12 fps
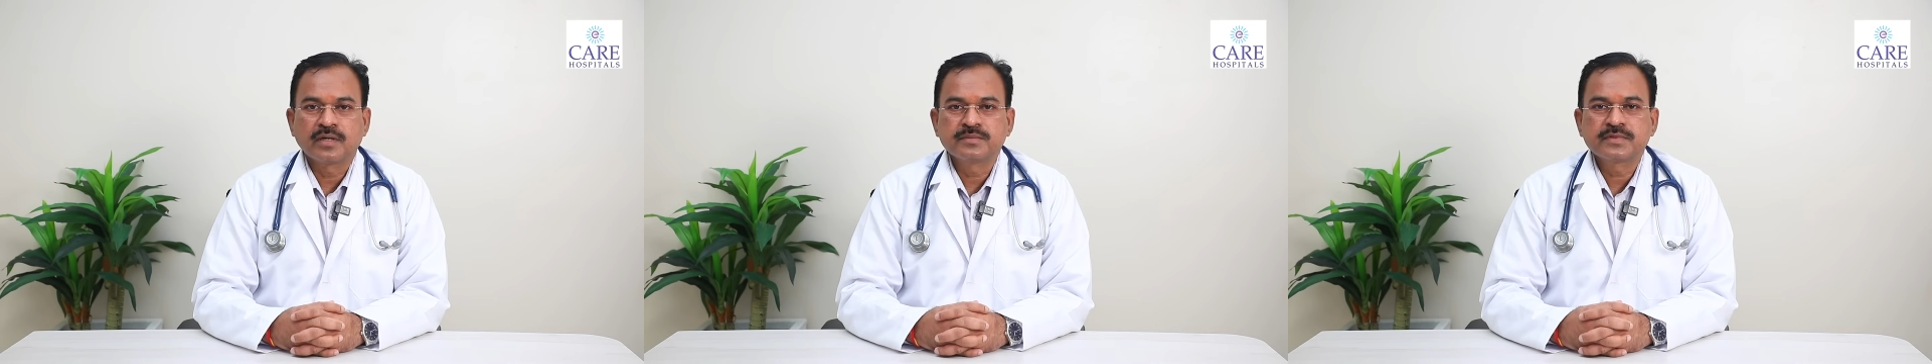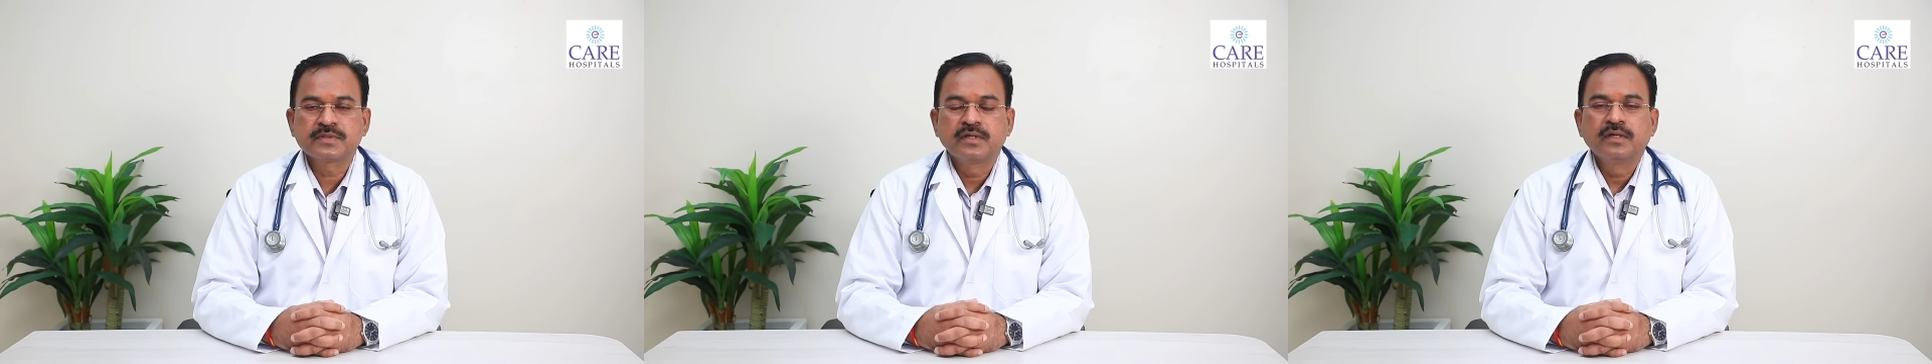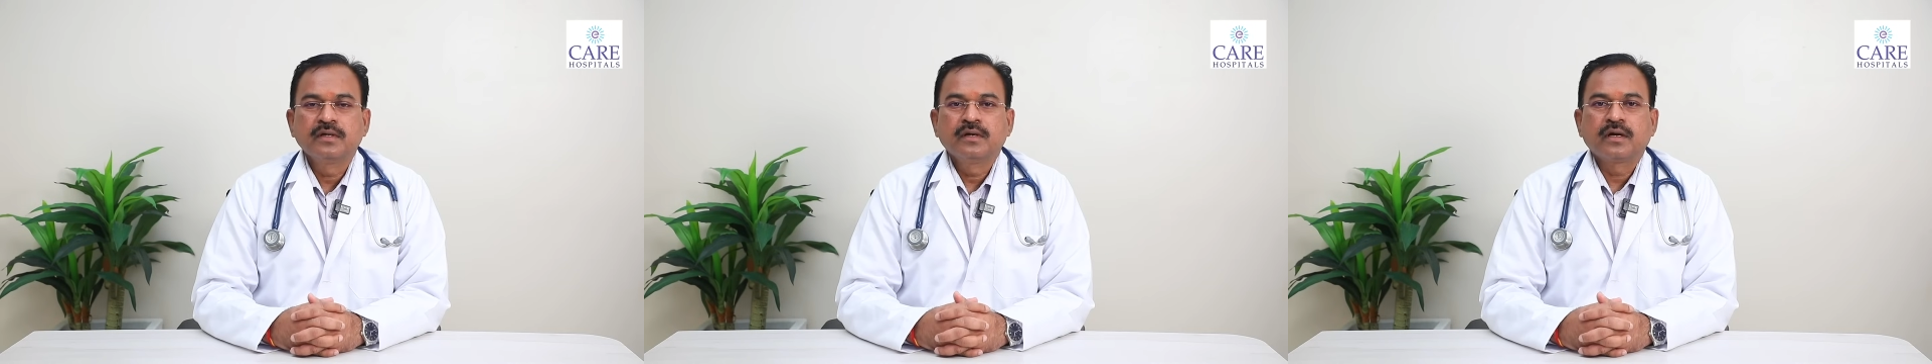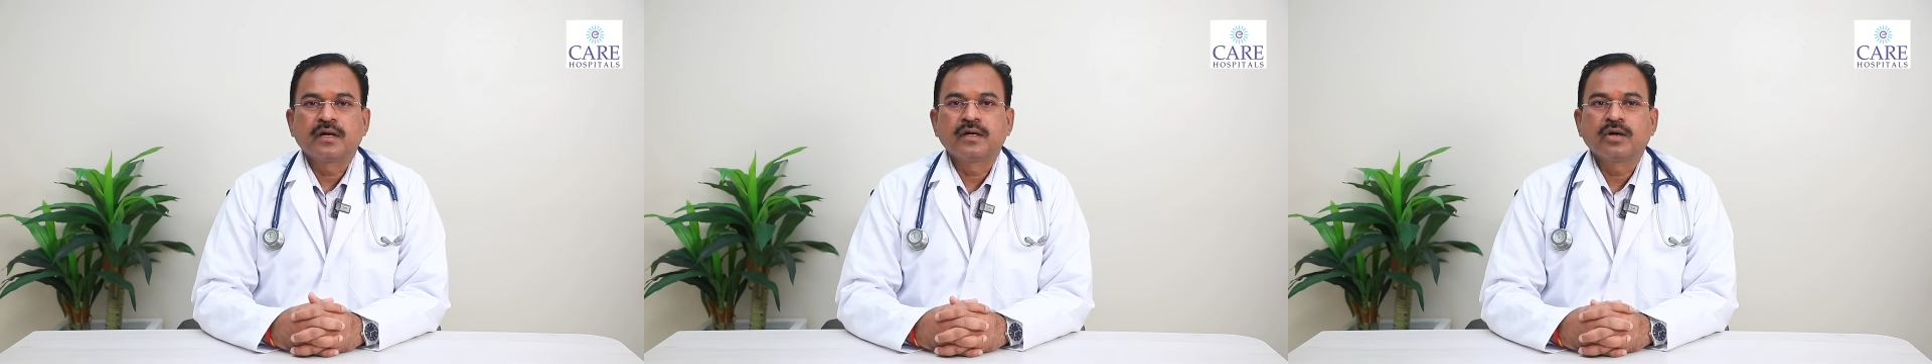comes
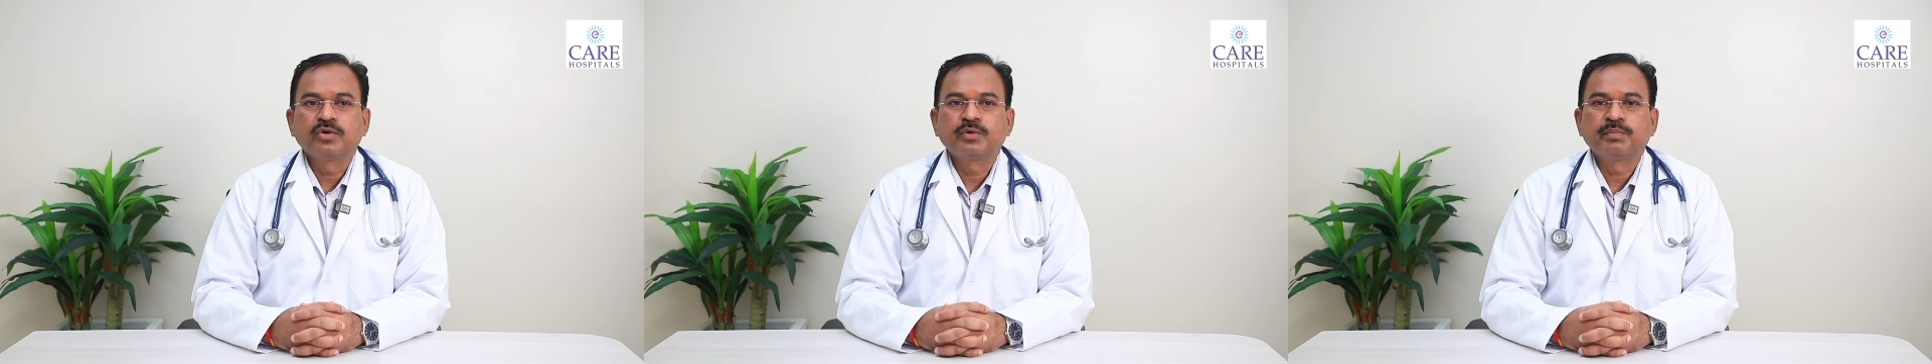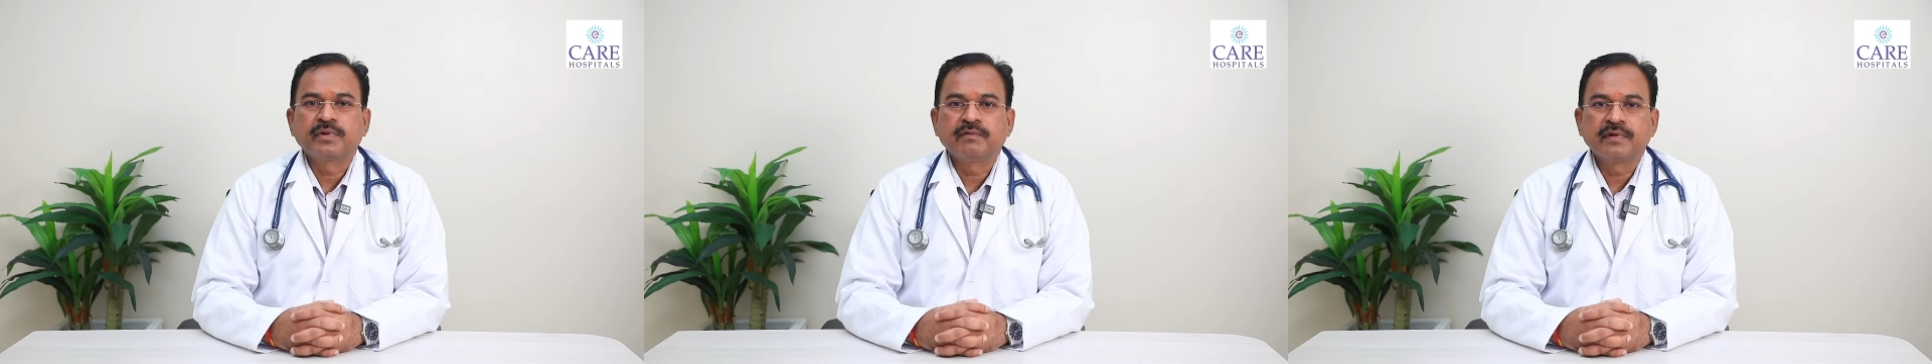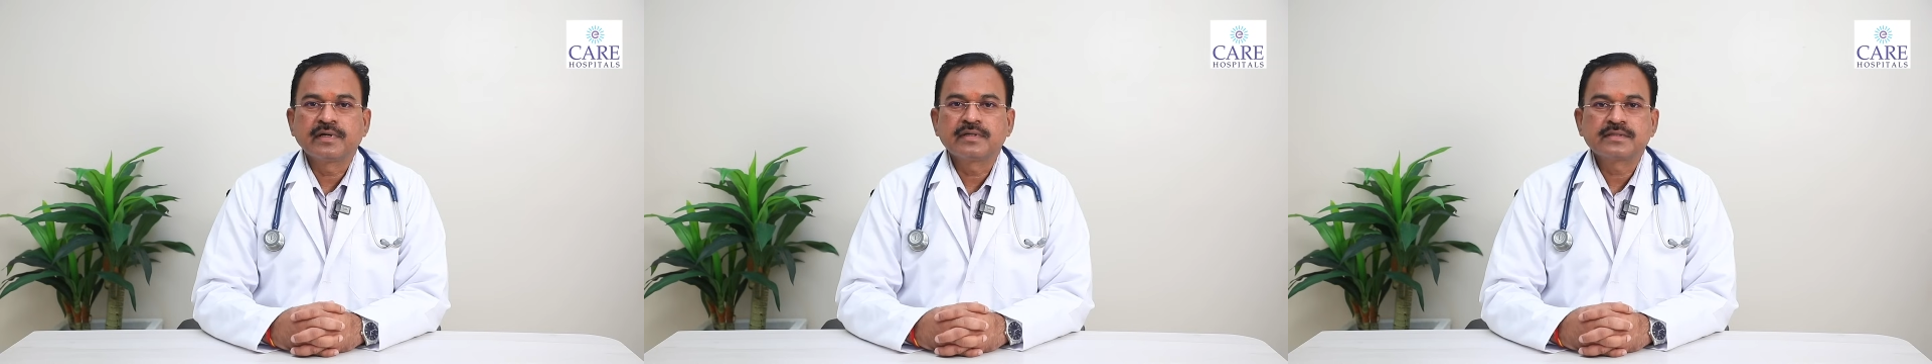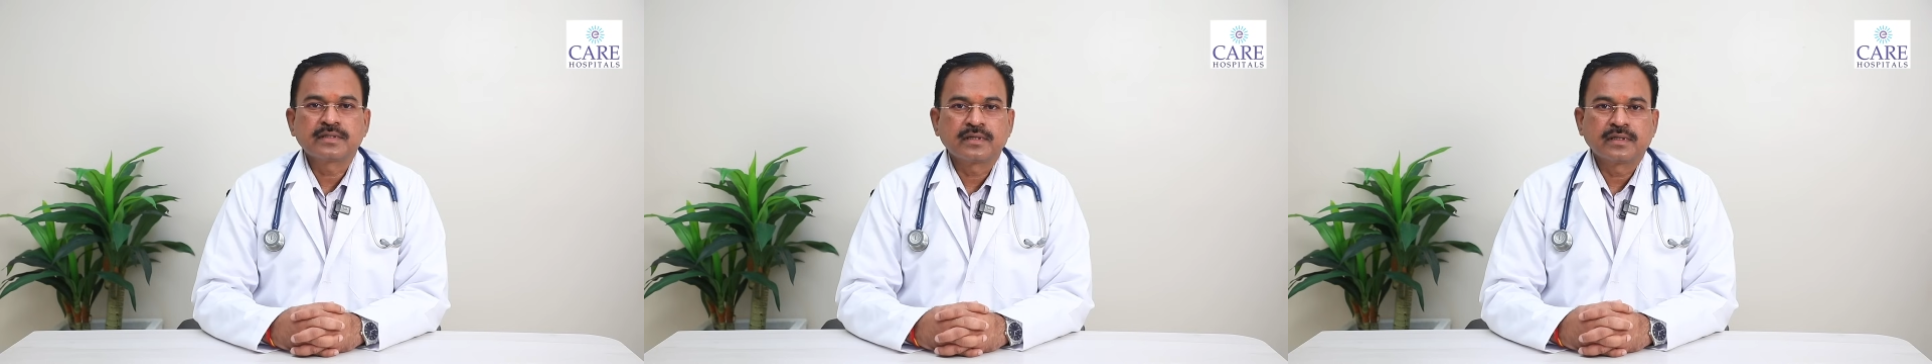and how to
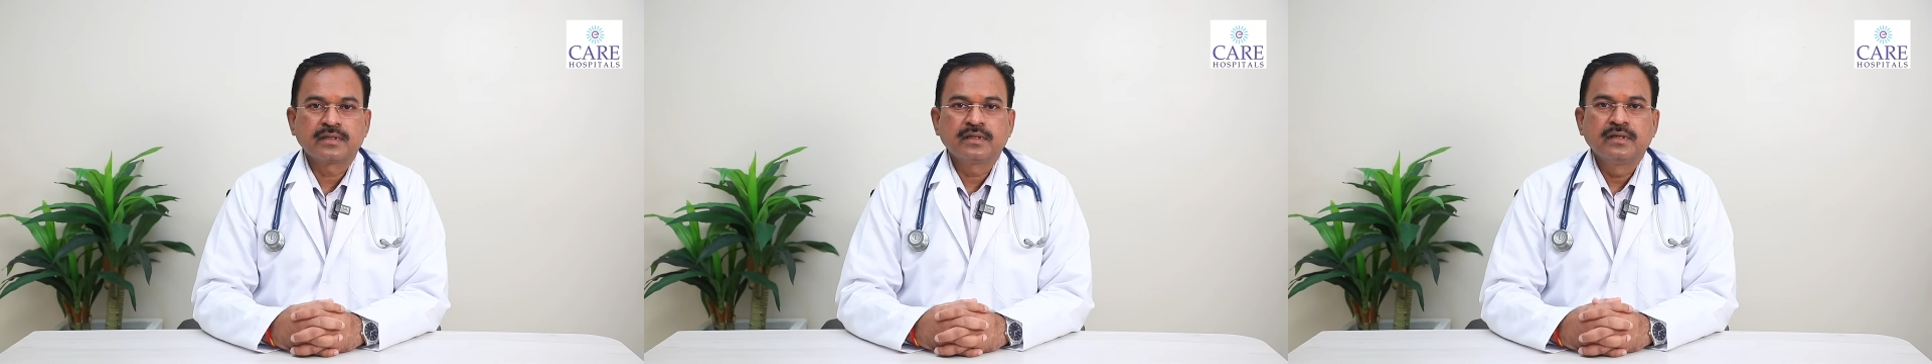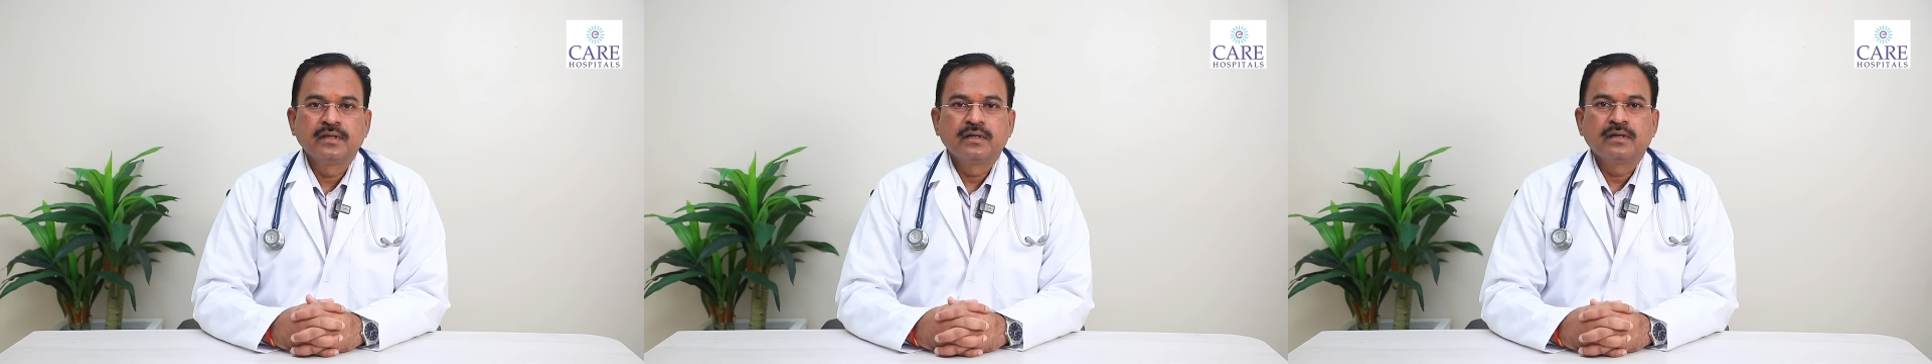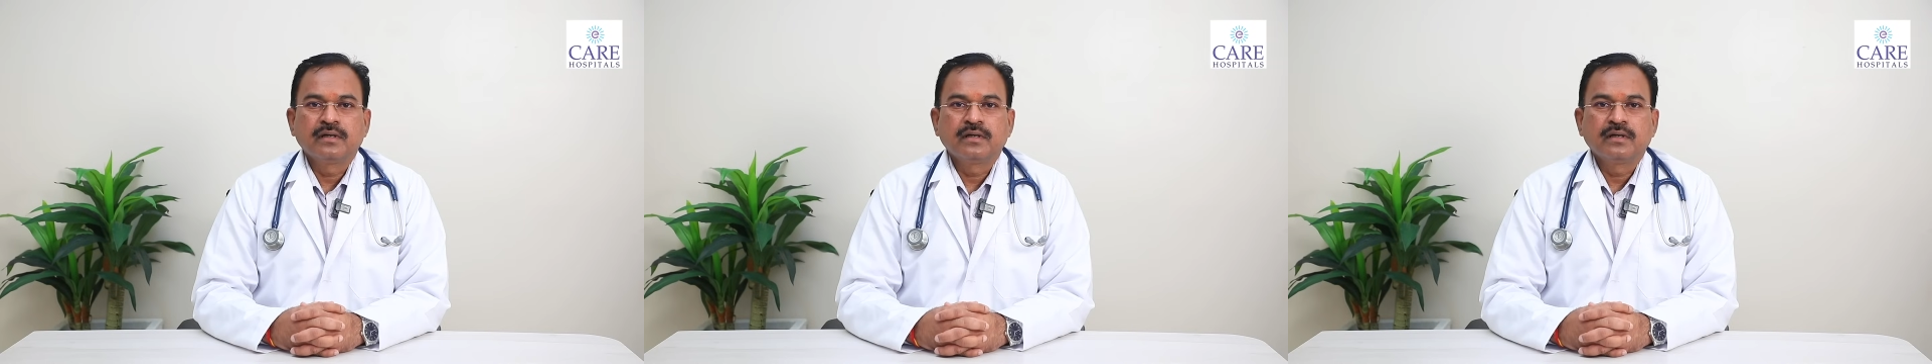prevent sudden